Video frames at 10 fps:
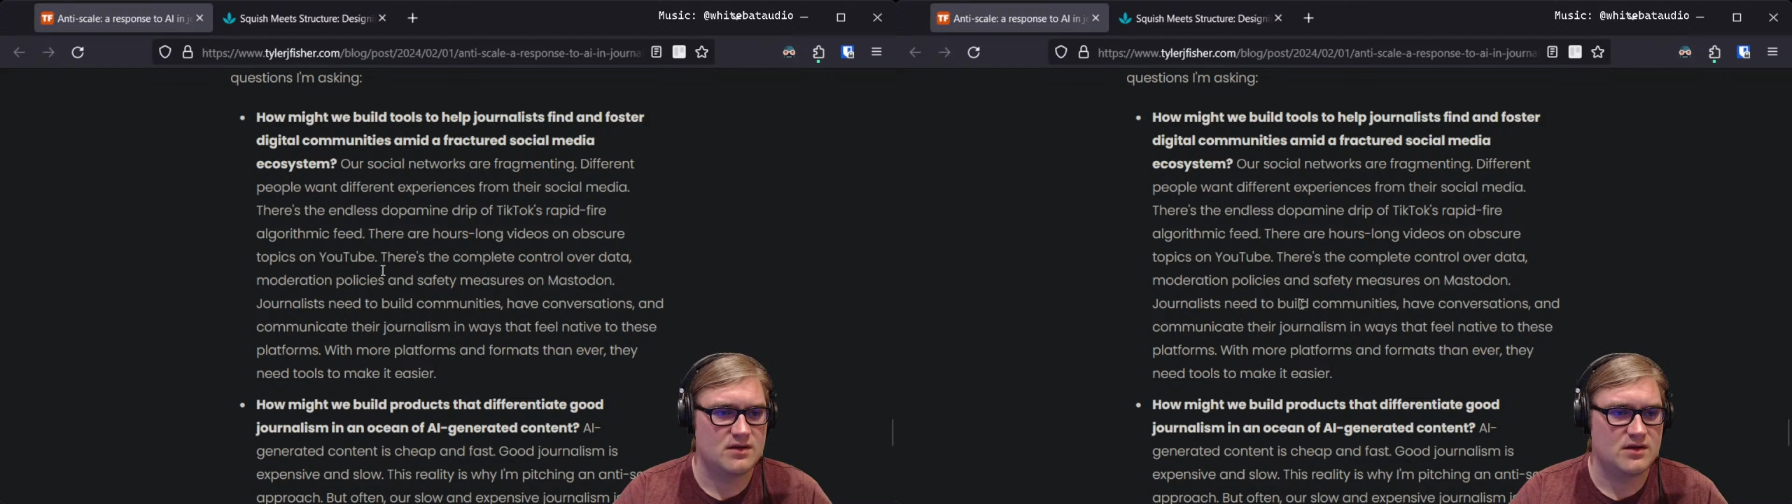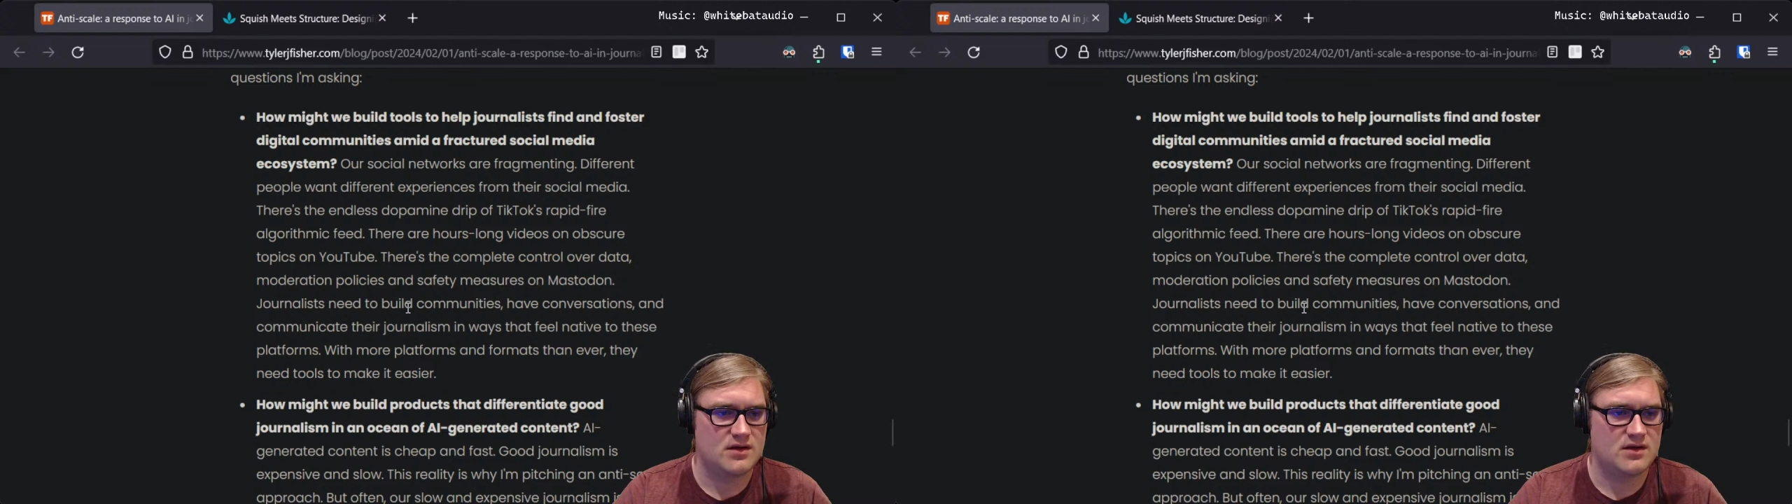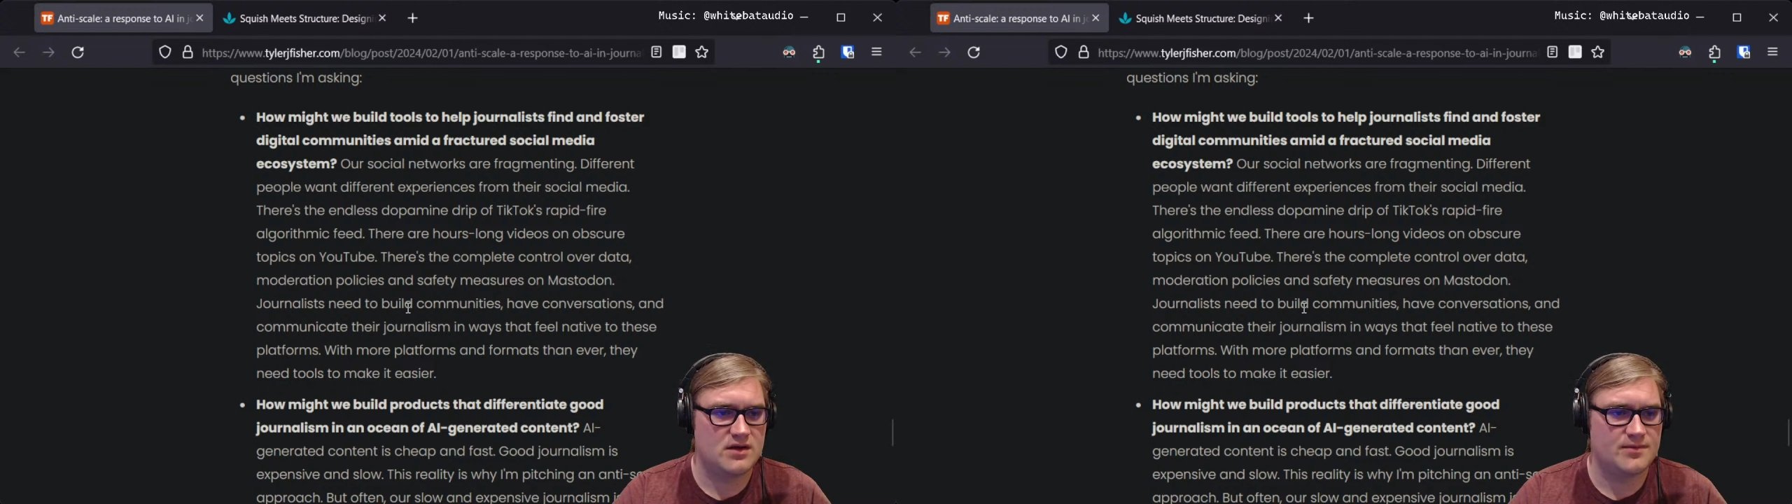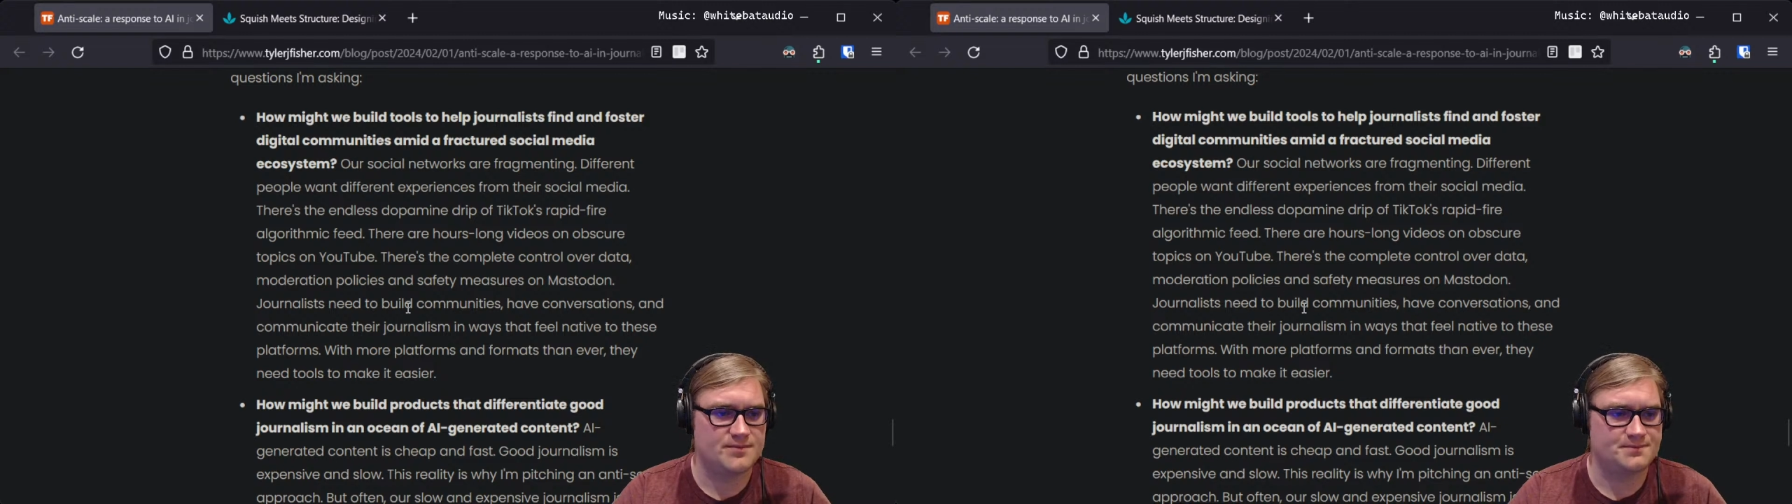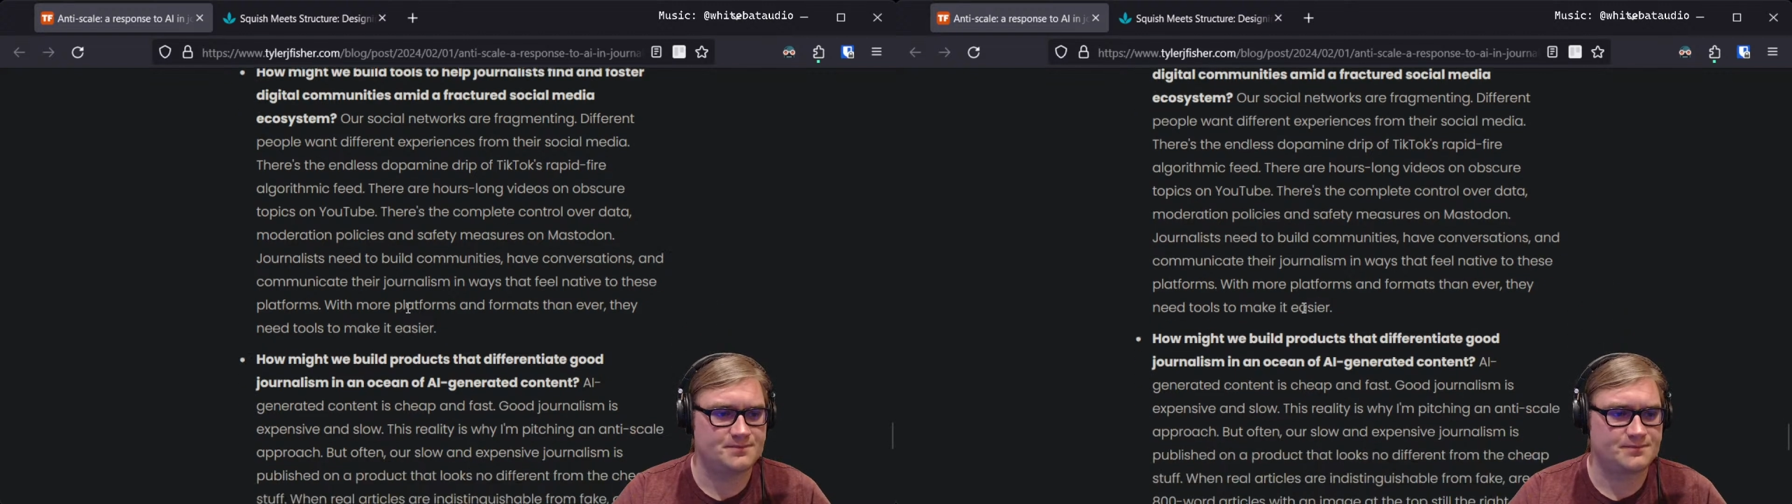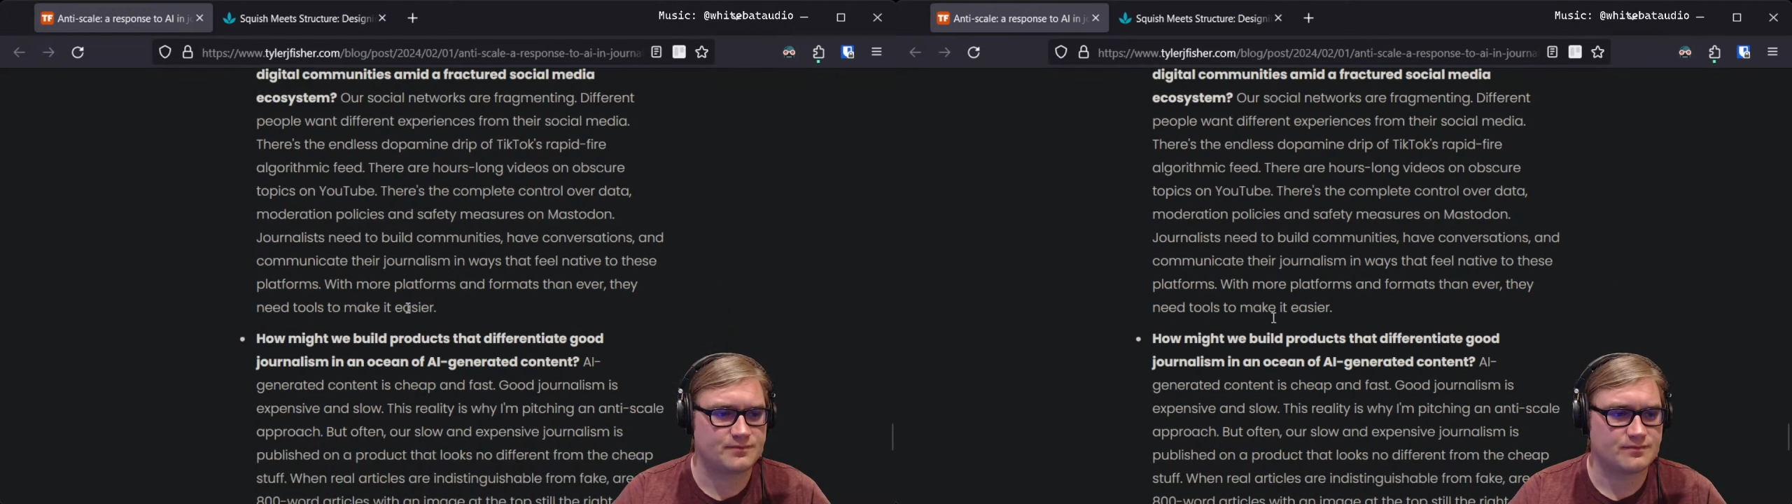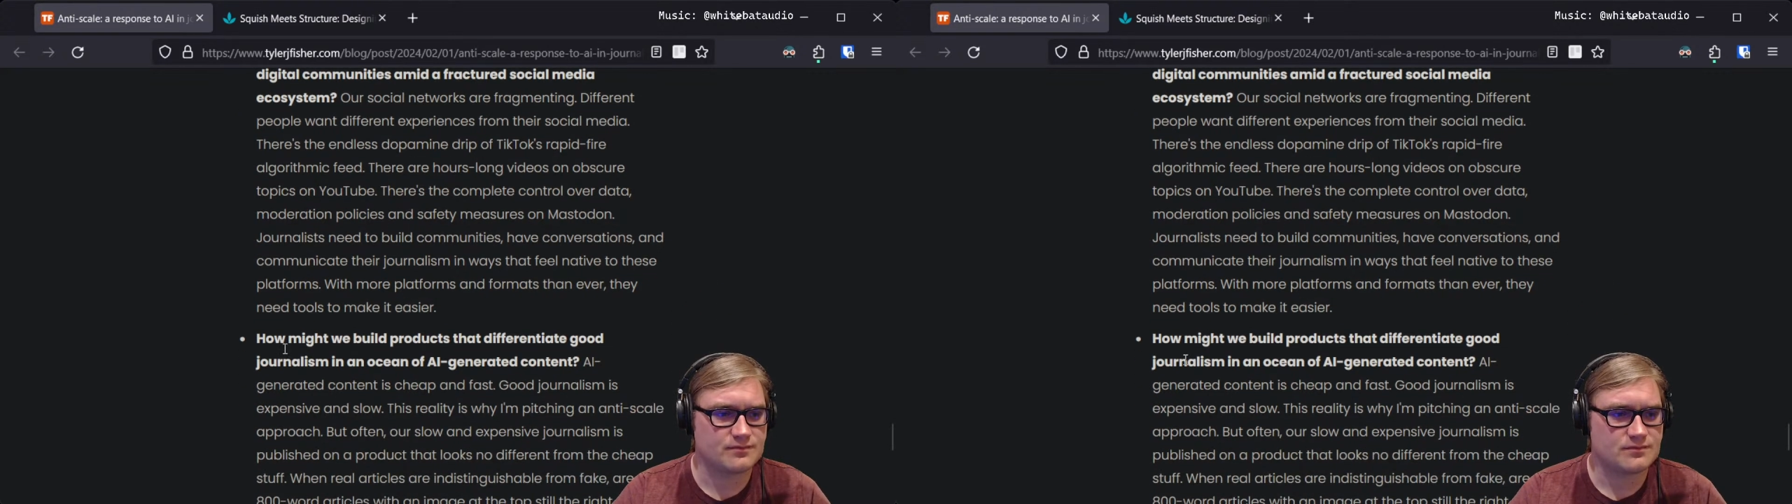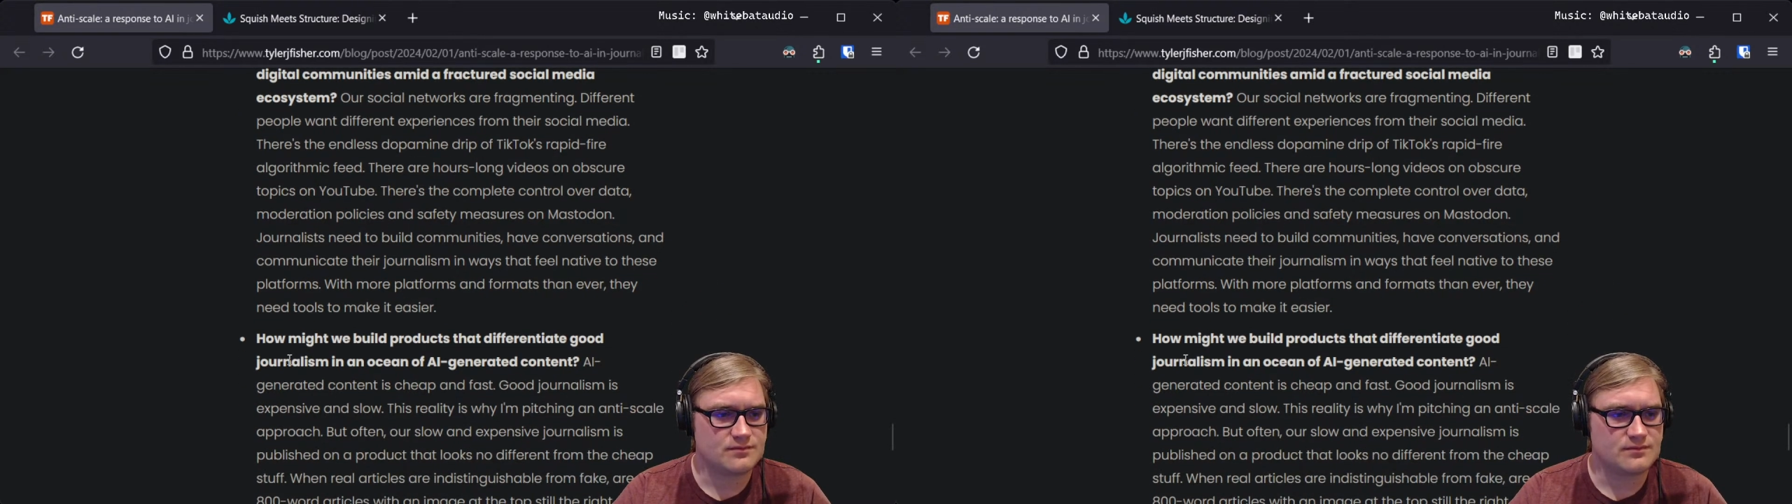Um,
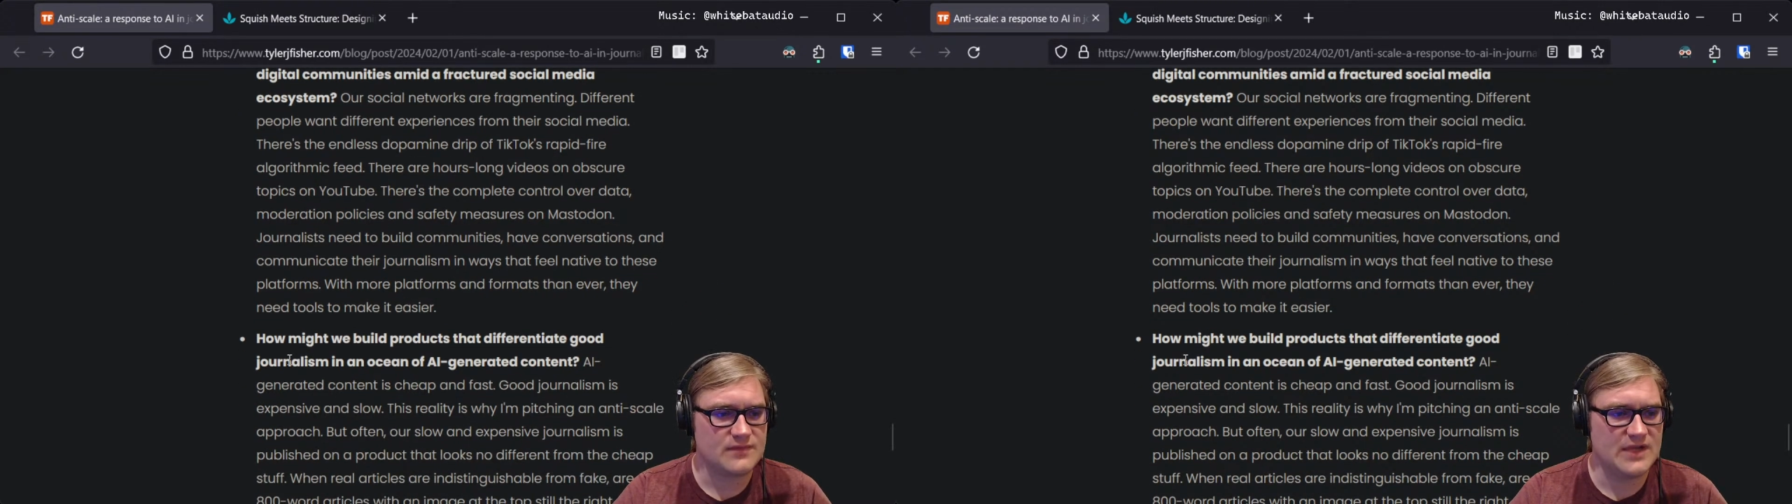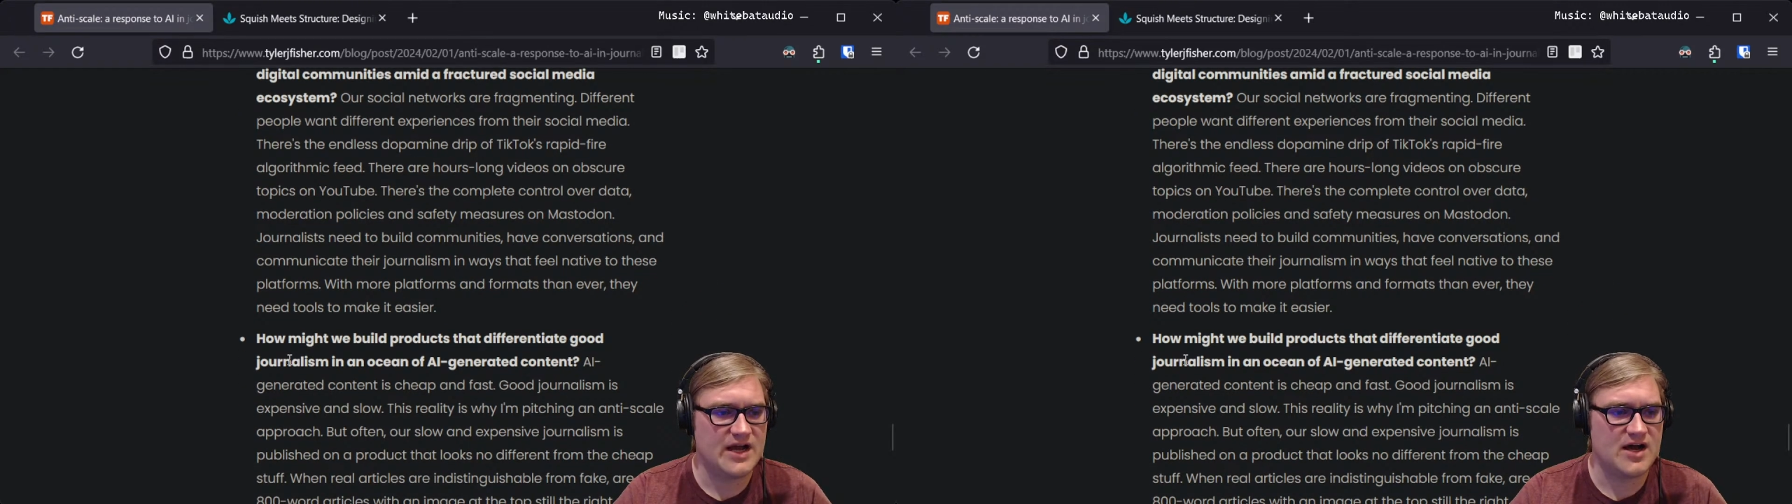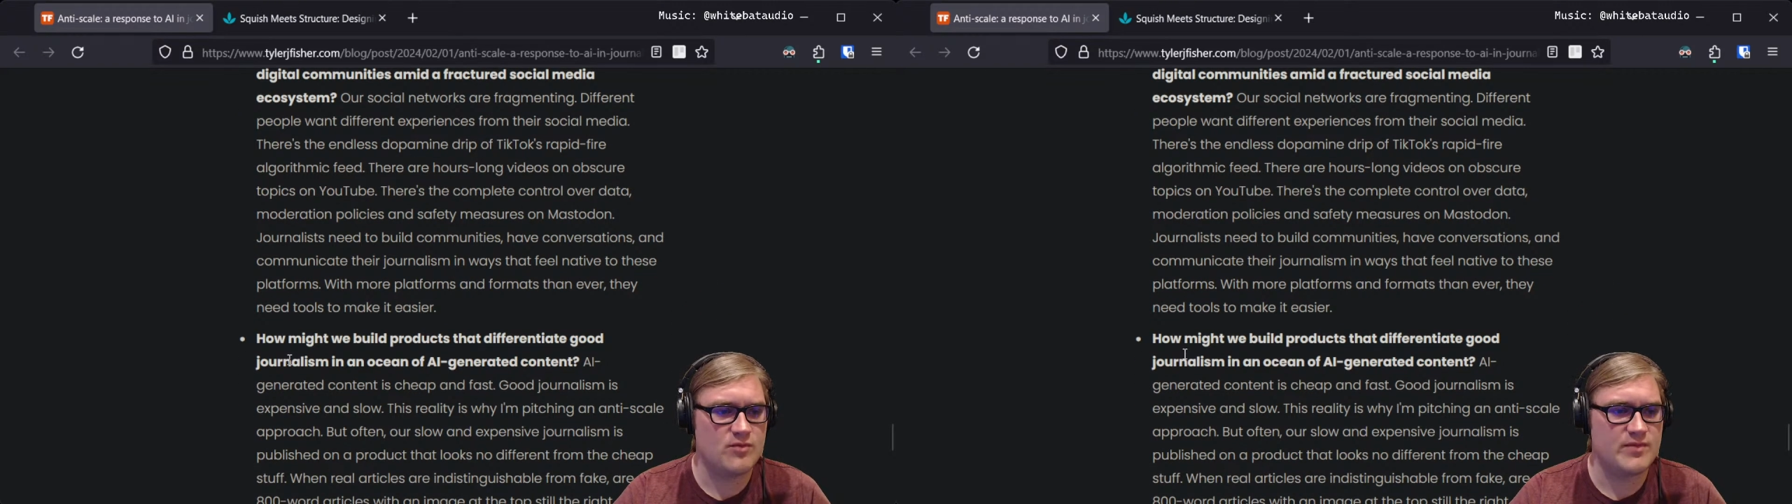how